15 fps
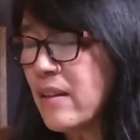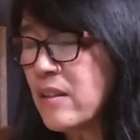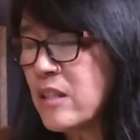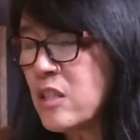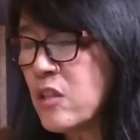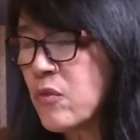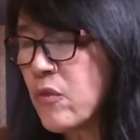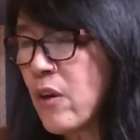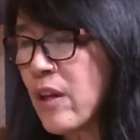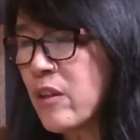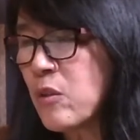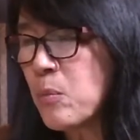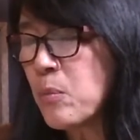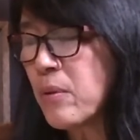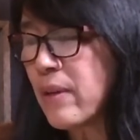Ellen's
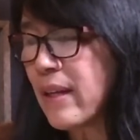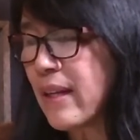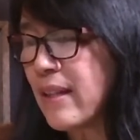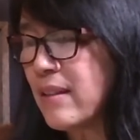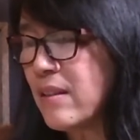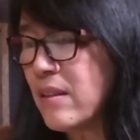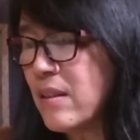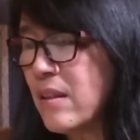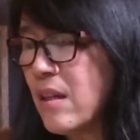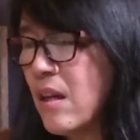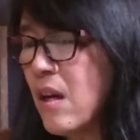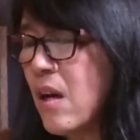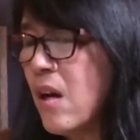father prayed,